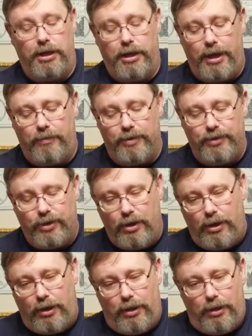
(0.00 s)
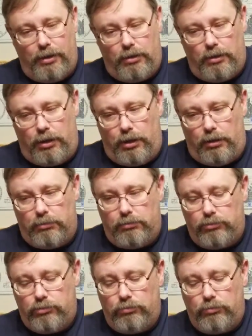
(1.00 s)
And that was
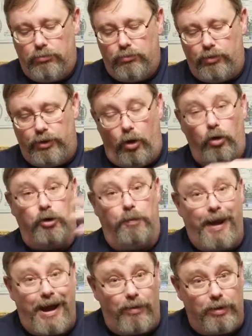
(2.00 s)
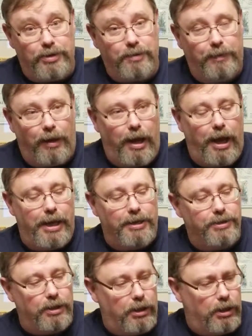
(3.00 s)
with older power
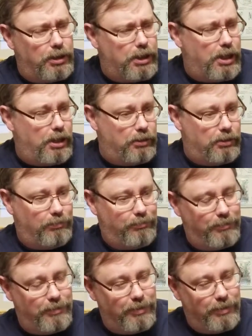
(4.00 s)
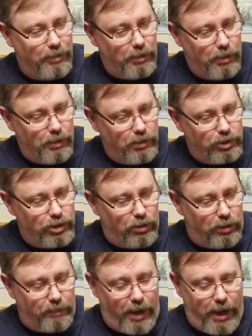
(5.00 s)
supplies, again,
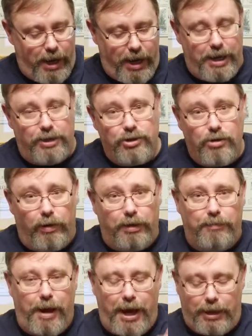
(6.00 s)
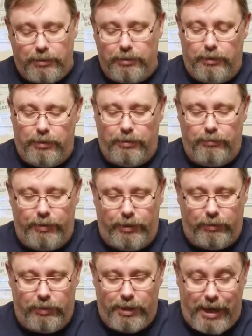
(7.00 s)
showing my age, going back to the
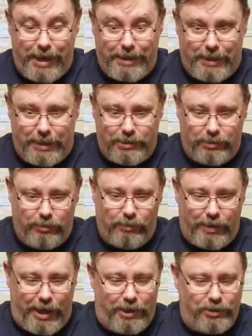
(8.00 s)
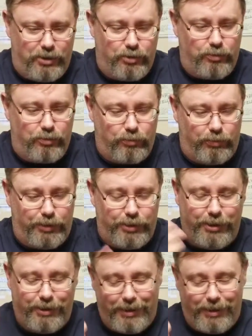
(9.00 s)
90s and 2000s, which